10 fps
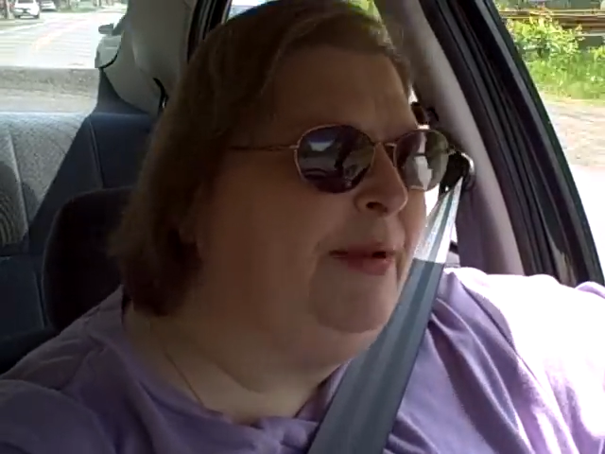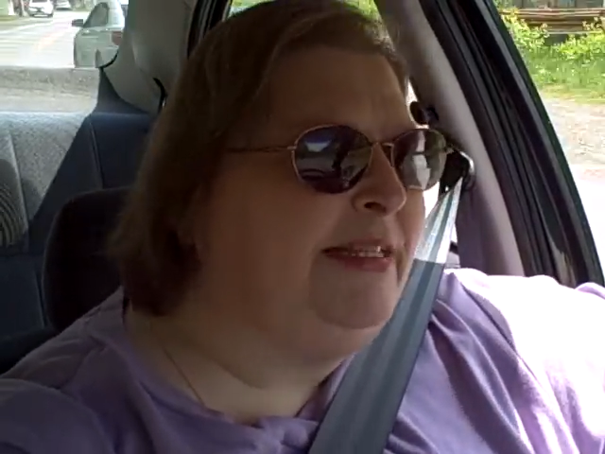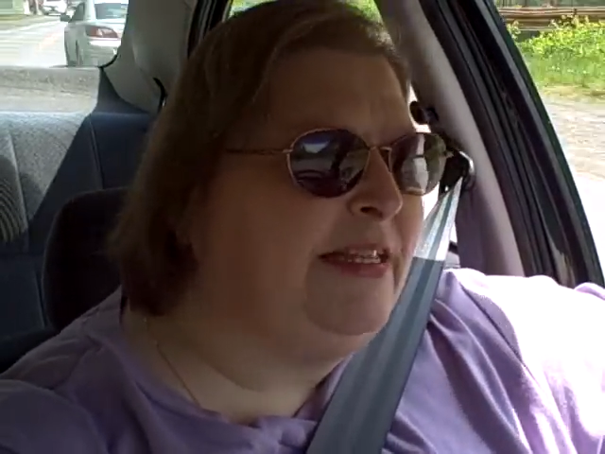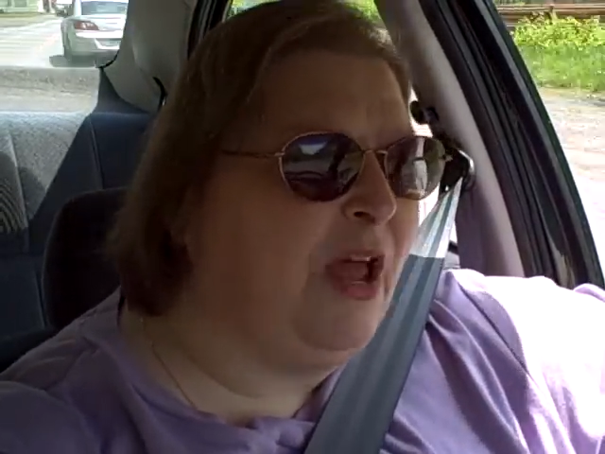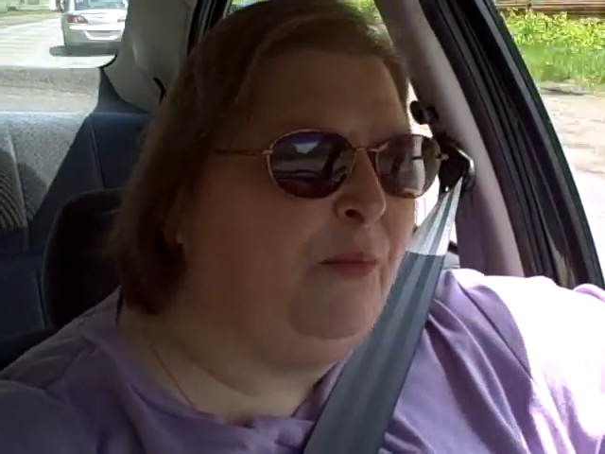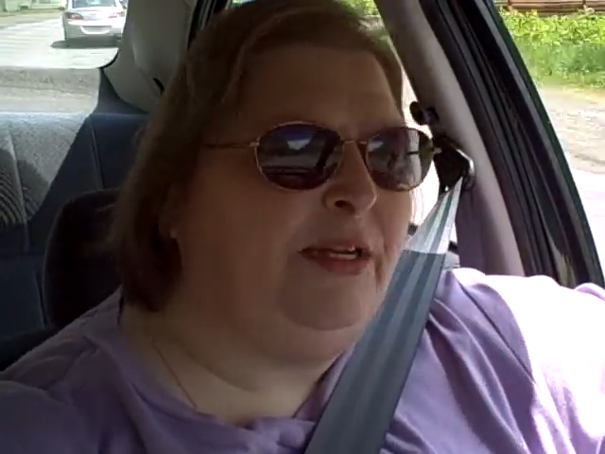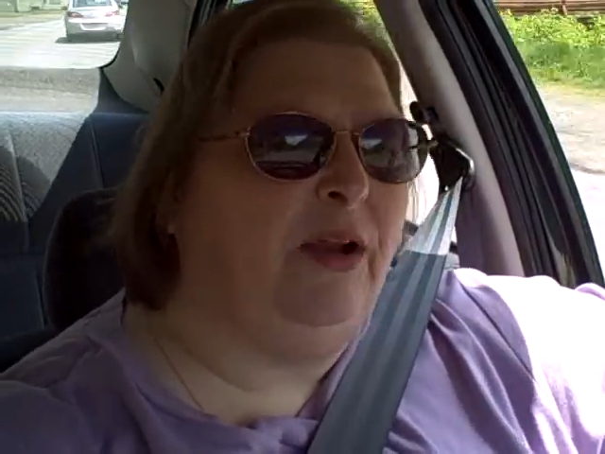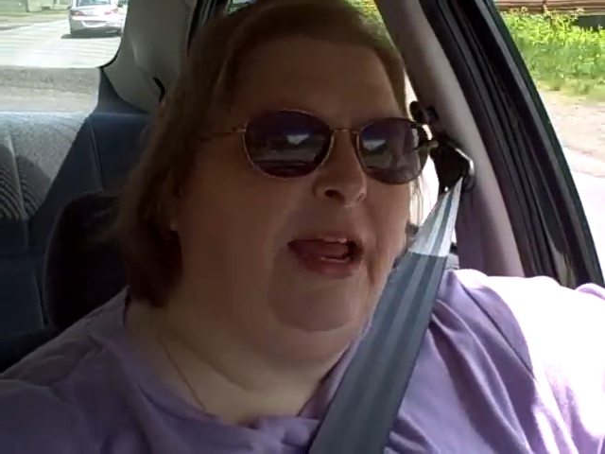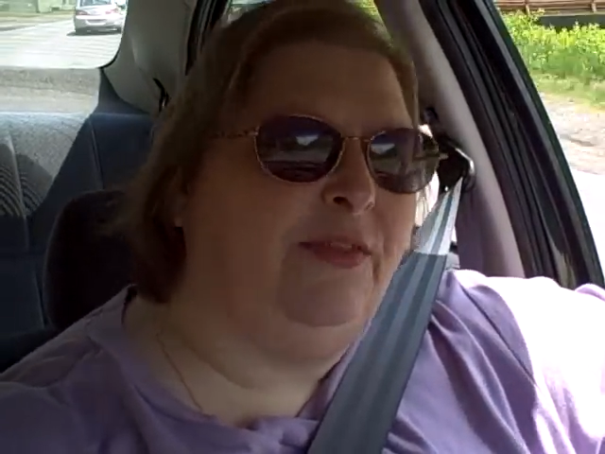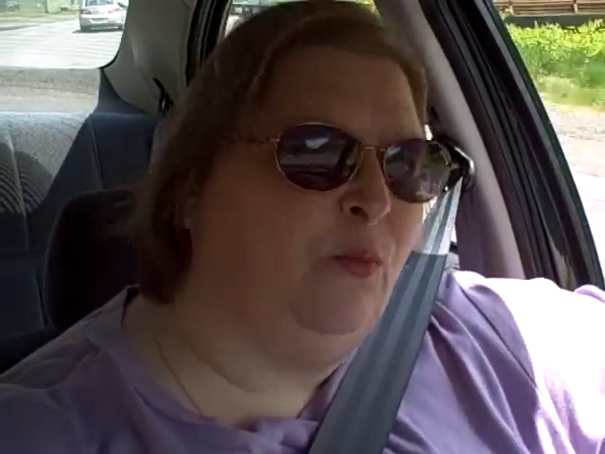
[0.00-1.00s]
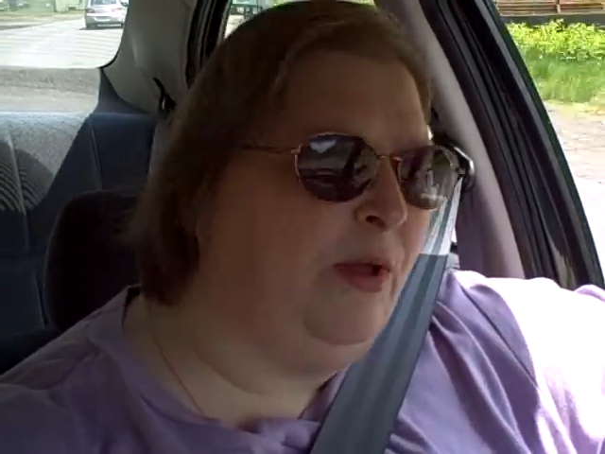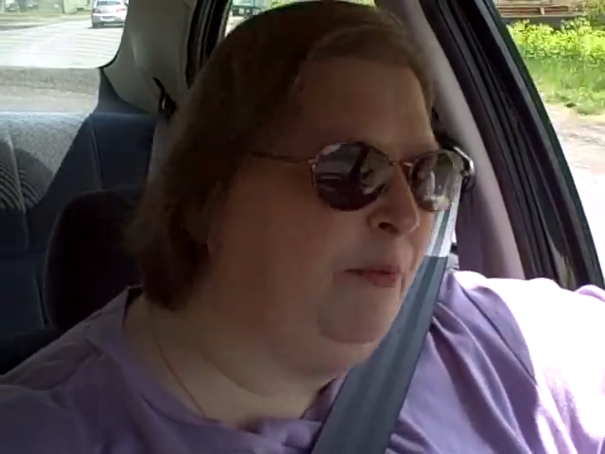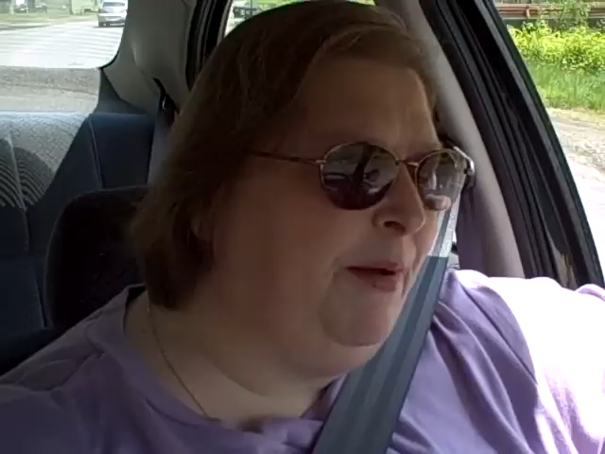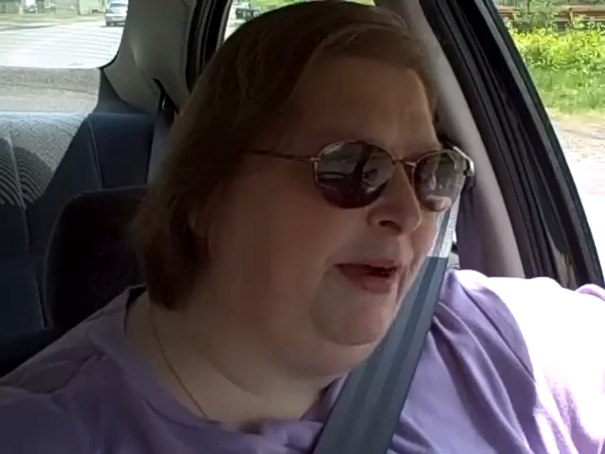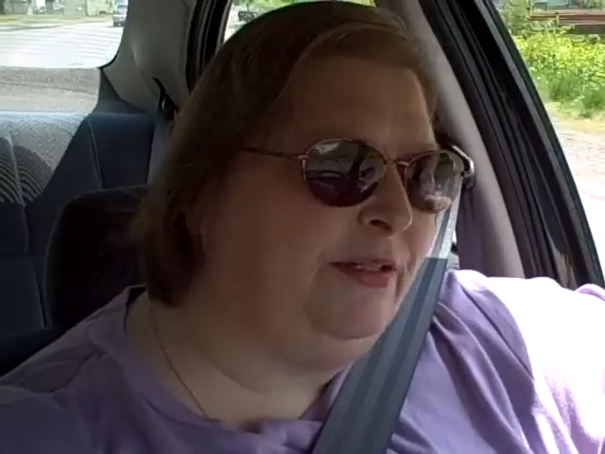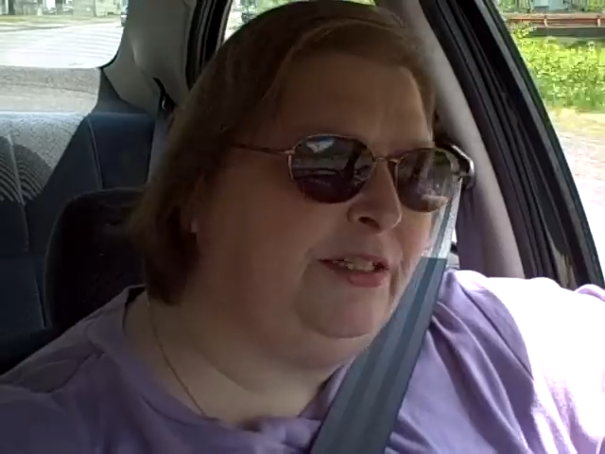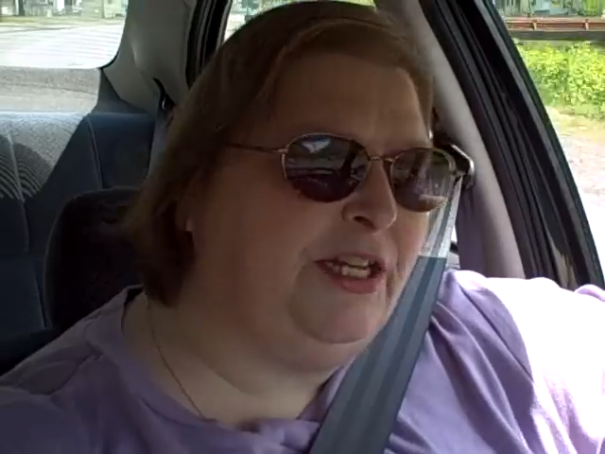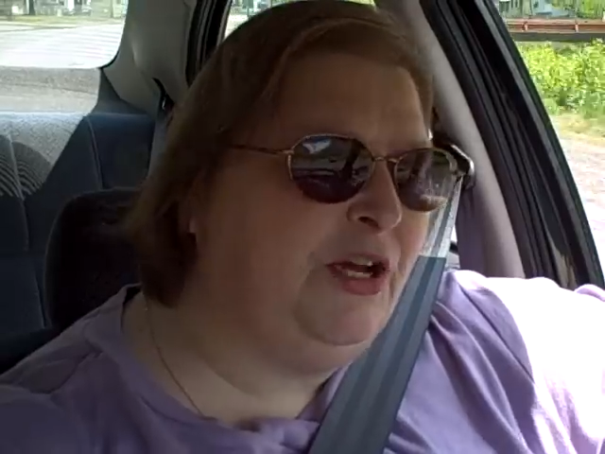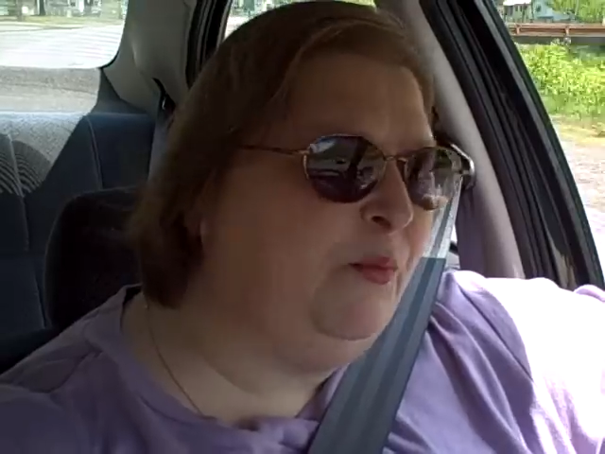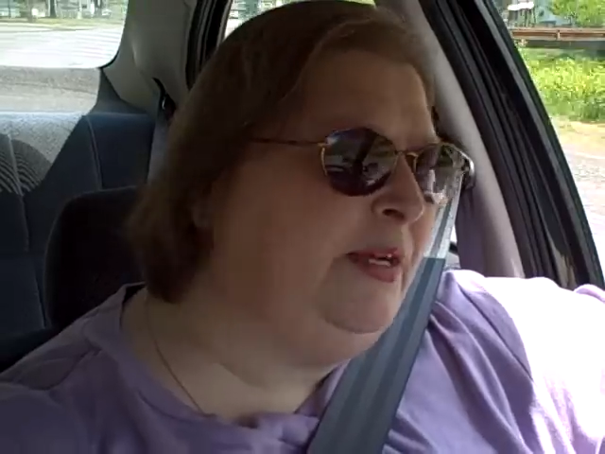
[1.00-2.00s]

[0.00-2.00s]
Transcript: but it's like we don't have the willpower to do it.